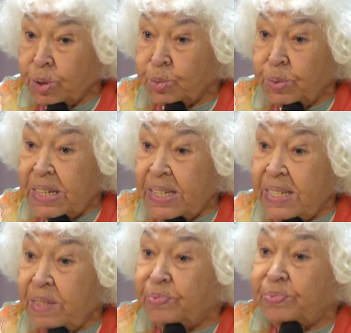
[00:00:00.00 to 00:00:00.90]
we
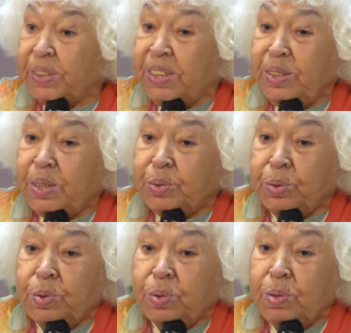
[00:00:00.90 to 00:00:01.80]
live in the
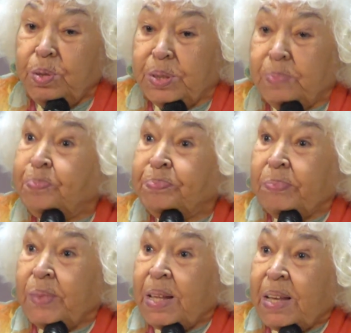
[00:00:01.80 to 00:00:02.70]
so-called
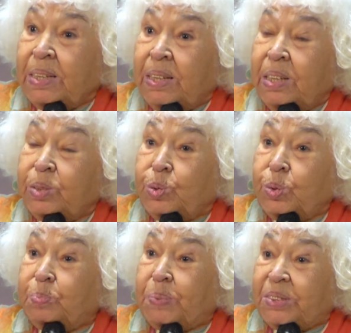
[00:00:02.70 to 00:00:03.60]

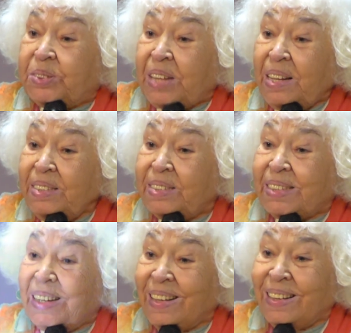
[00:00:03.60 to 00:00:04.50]
2%
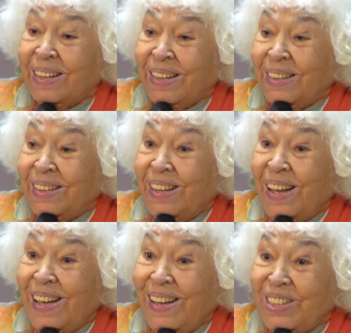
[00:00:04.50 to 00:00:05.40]

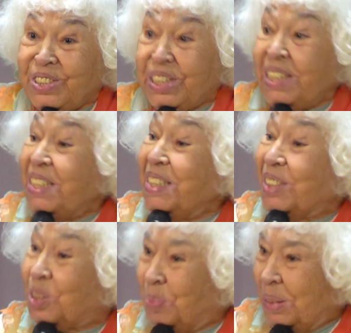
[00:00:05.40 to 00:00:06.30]

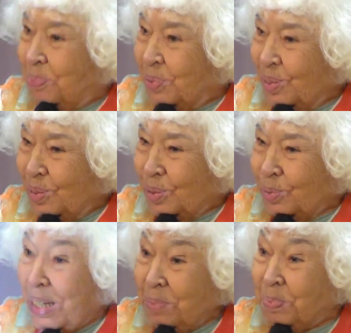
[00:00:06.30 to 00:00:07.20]
genius people, or
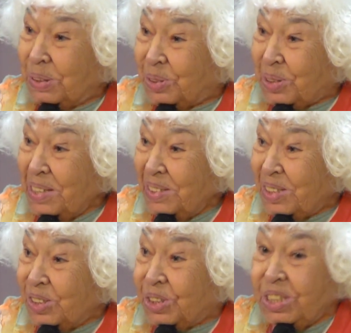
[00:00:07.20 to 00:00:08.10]

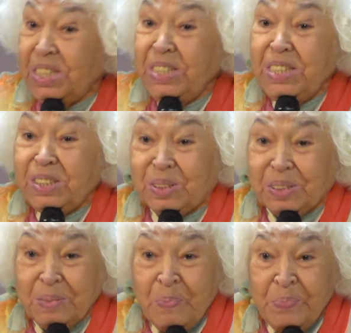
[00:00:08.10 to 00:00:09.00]
1% genius
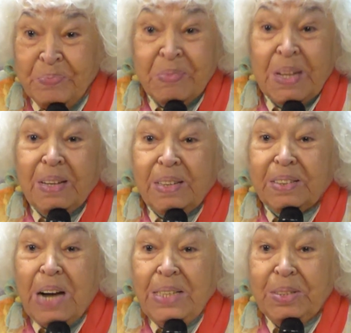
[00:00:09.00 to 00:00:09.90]

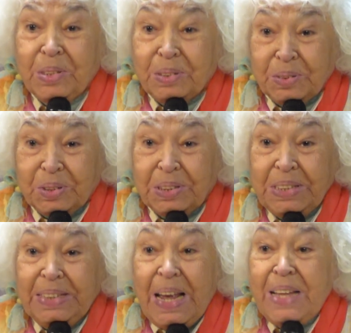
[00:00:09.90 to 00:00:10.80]
writers,
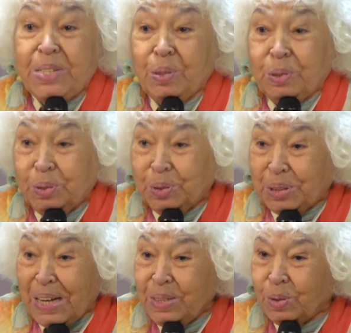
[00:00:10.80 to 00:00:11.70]
creators,
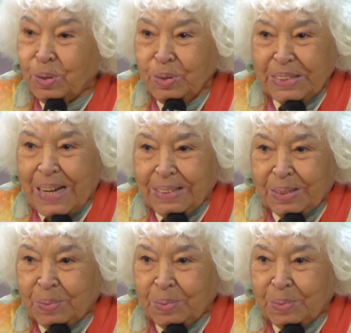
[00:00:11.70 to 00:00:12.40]
and all that.